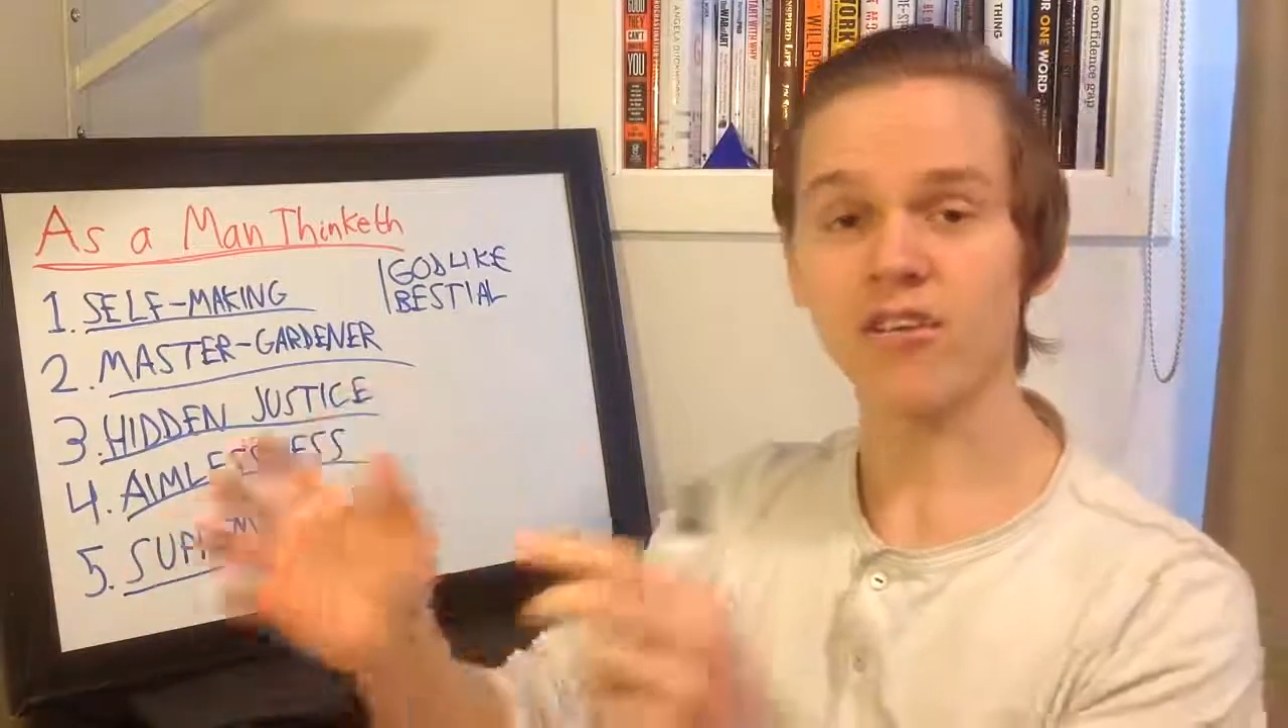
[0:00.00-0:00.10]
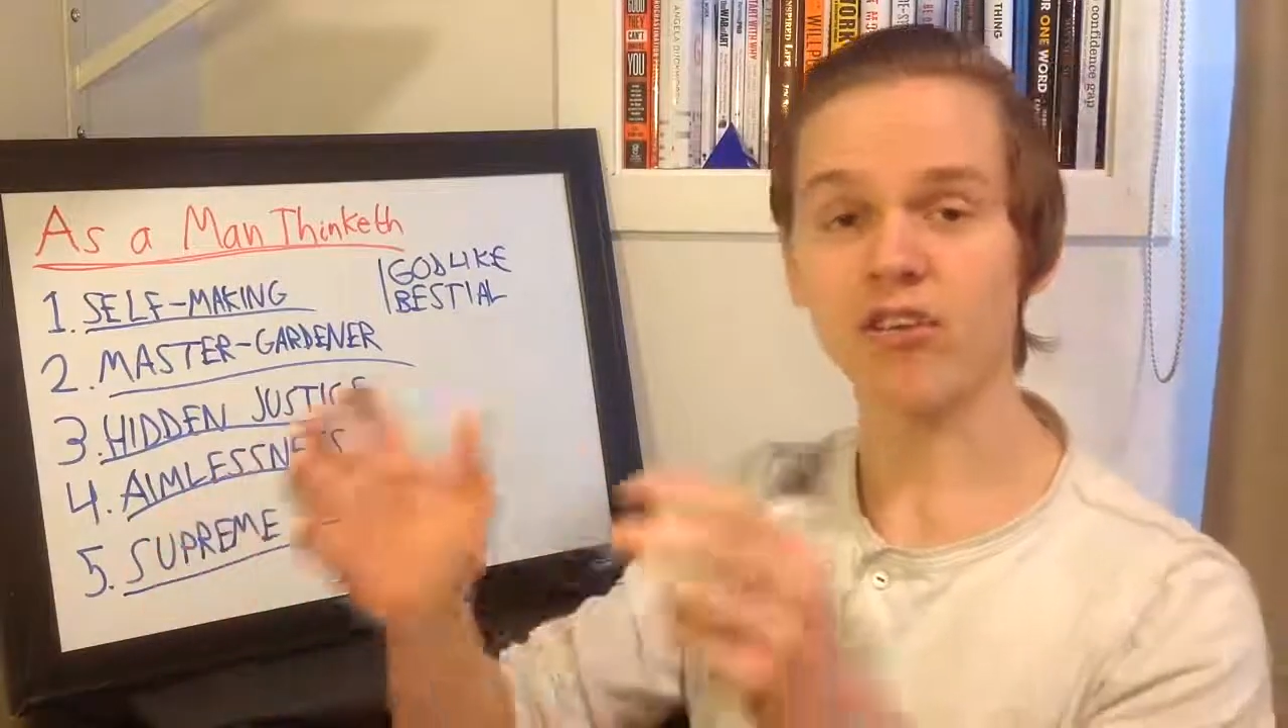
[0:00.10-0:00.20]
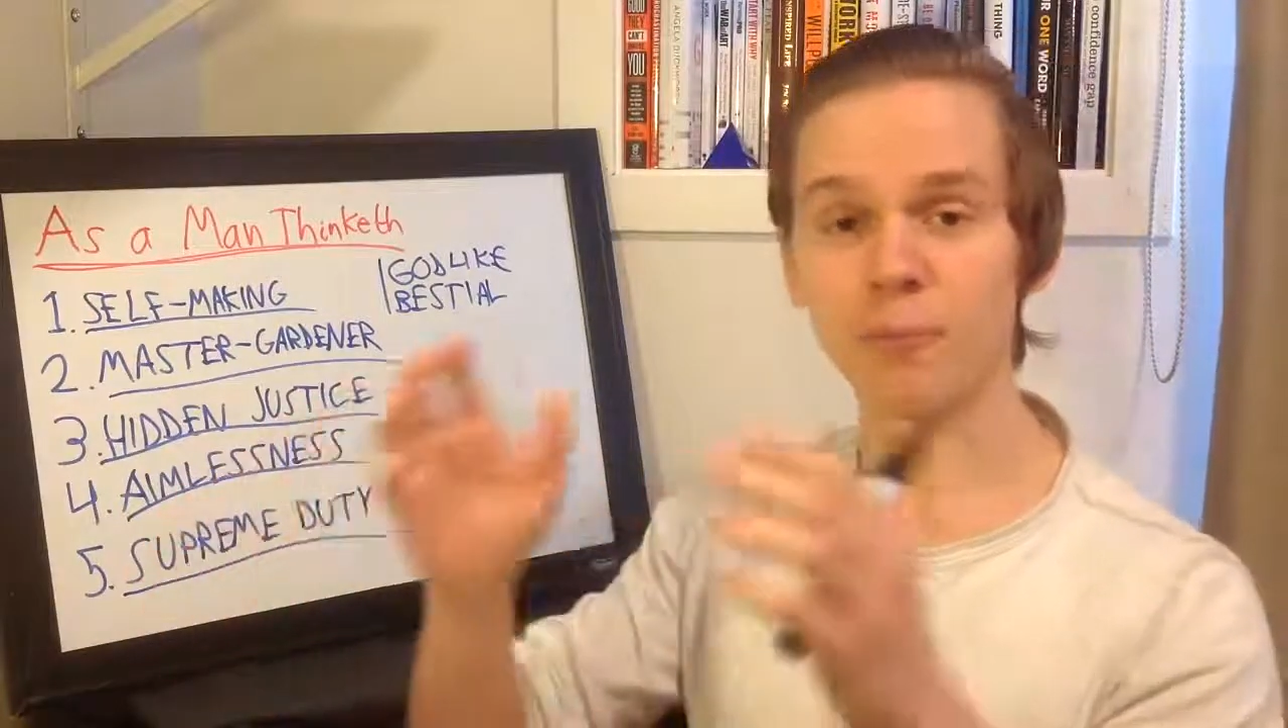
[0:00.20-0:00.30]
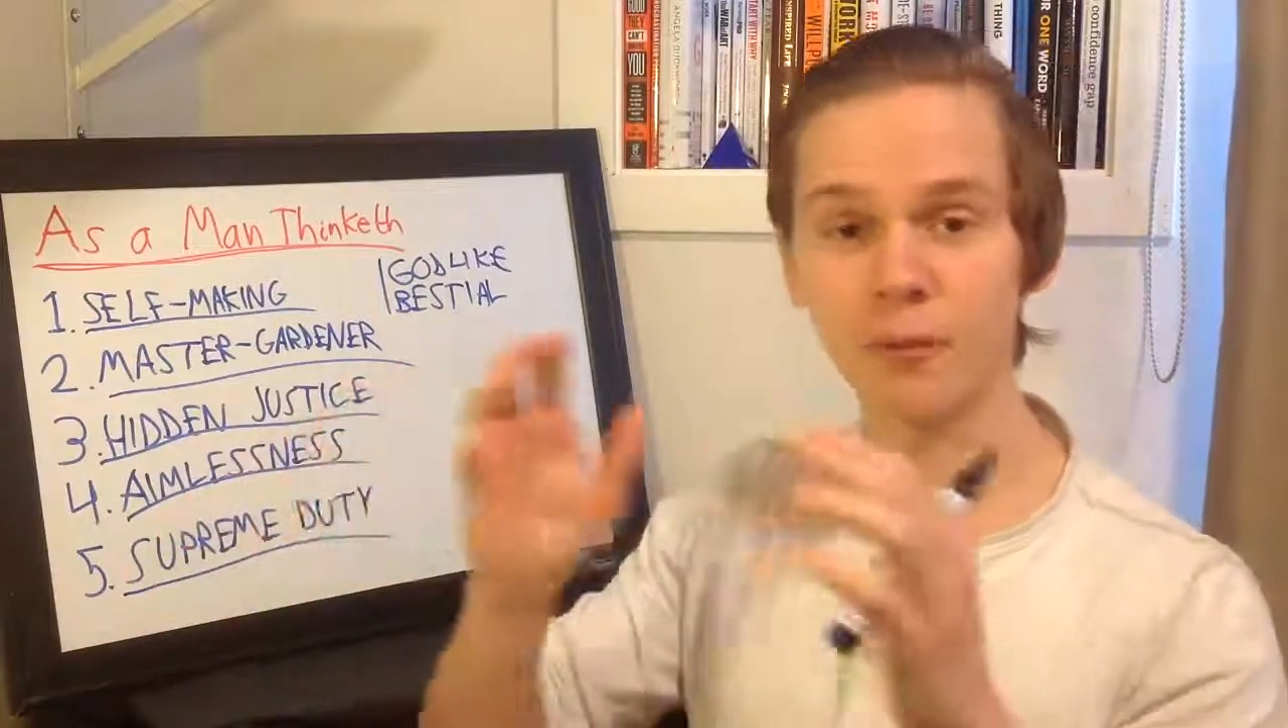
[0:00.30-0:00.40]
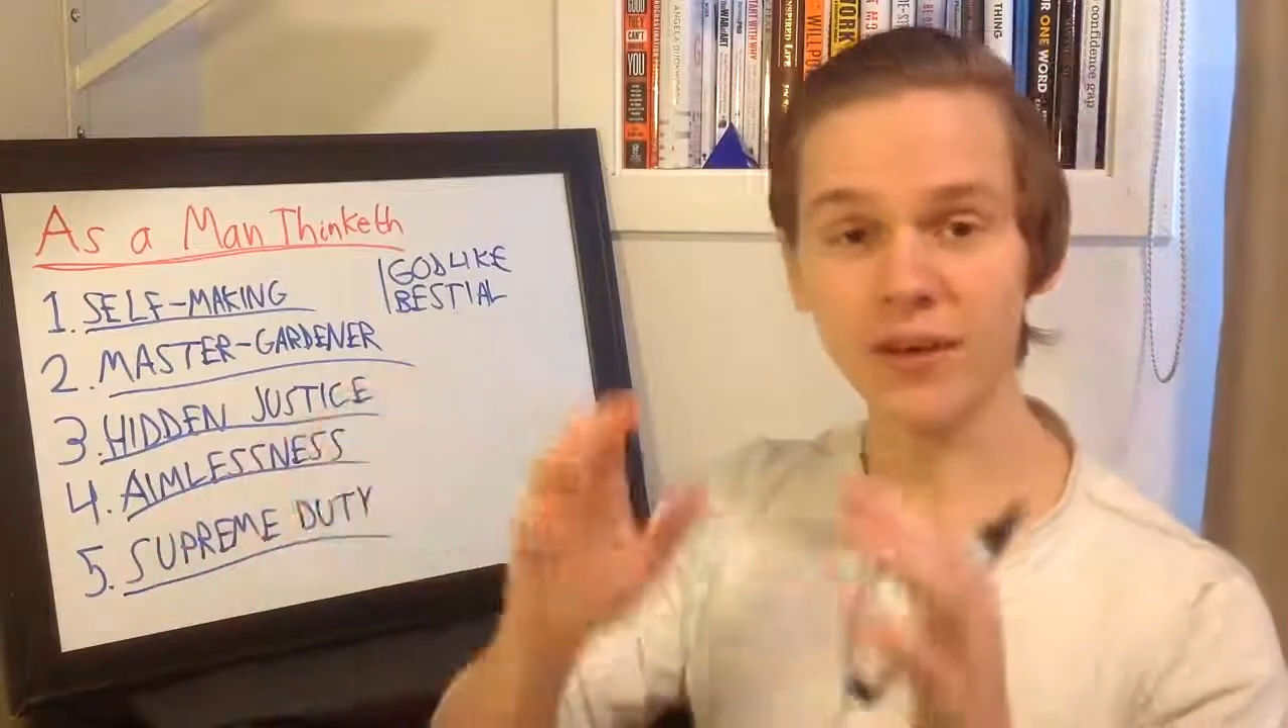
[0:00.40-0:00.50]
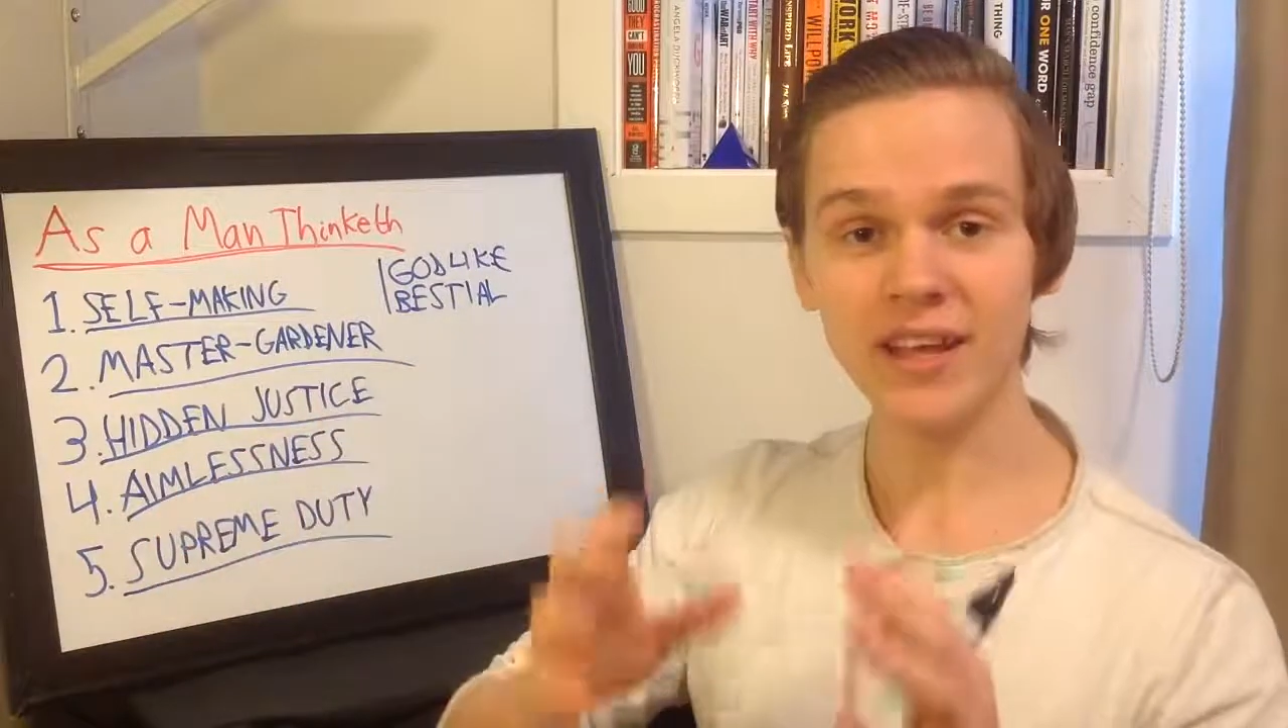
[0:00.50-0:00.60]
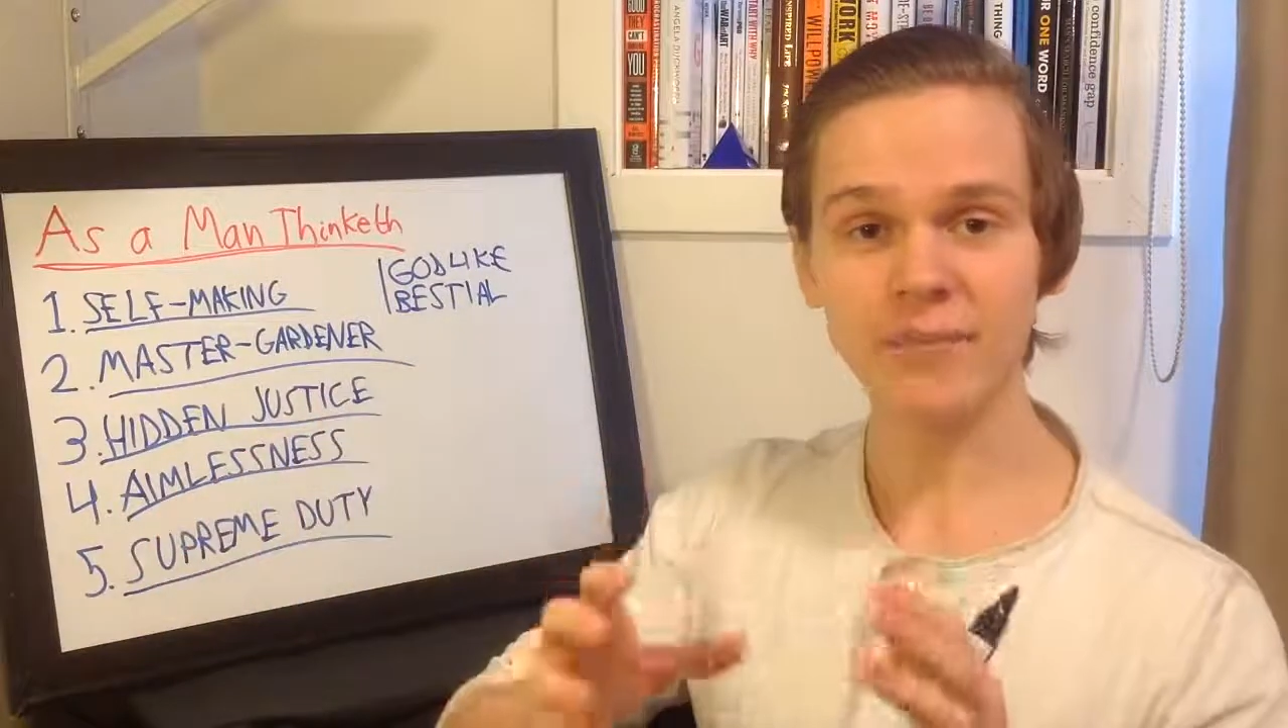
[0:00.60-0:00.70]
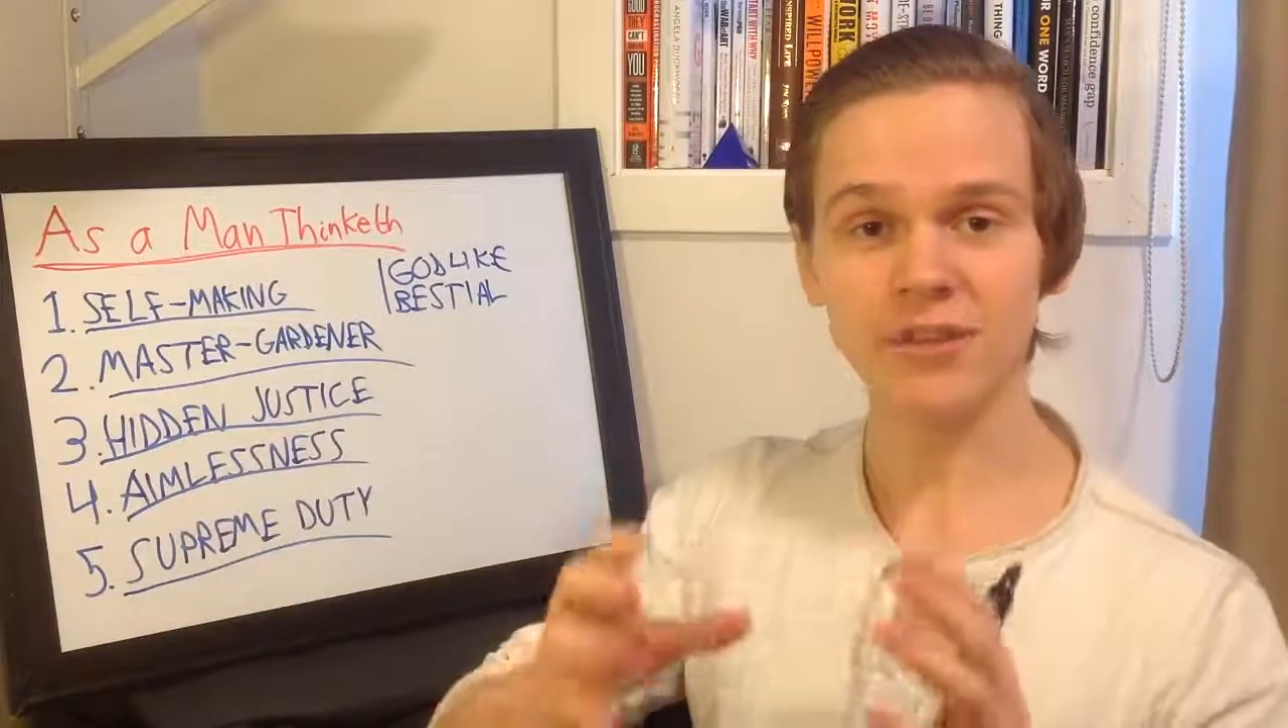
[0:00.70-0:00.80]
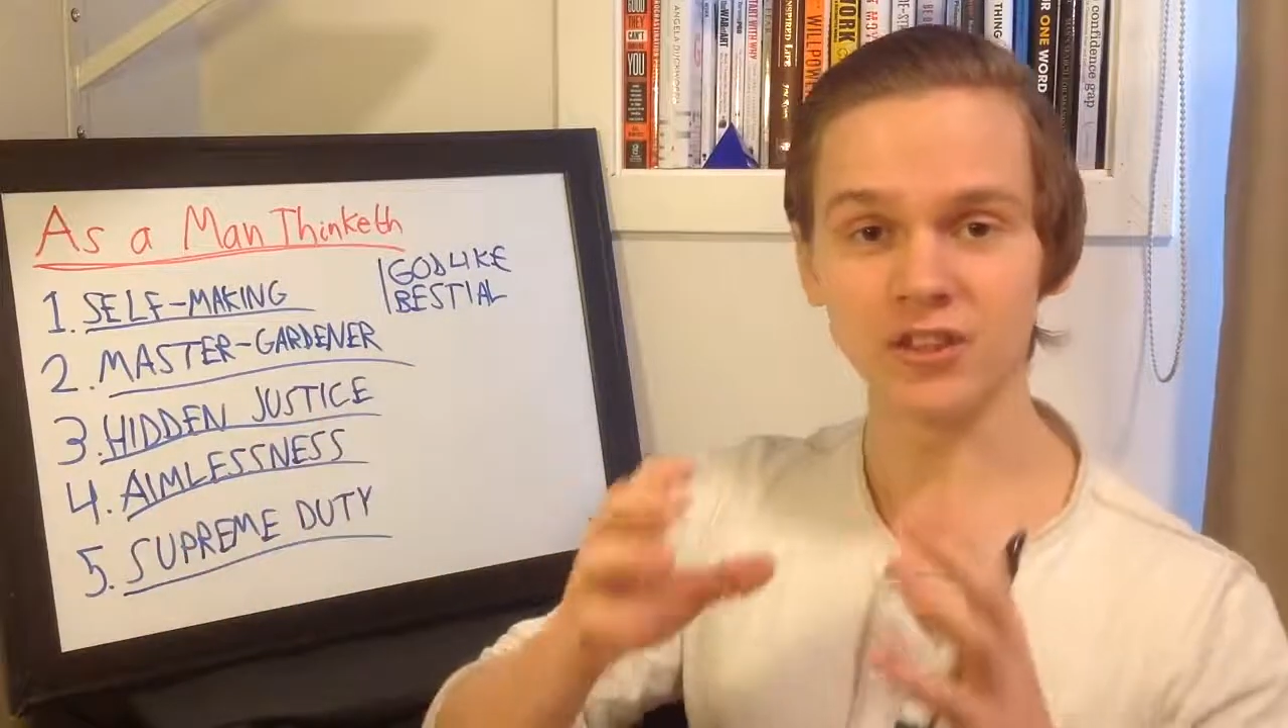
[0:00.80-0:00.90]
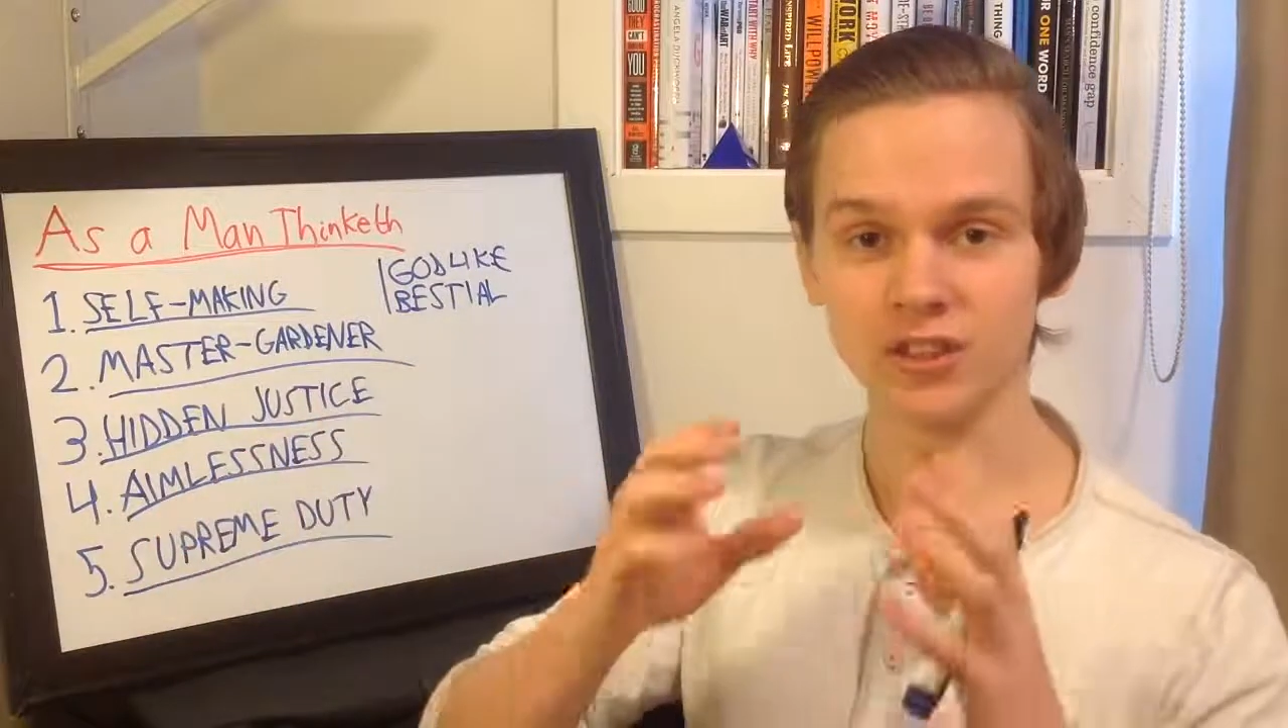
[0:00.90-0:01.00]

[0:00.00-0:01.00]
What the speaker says: supreme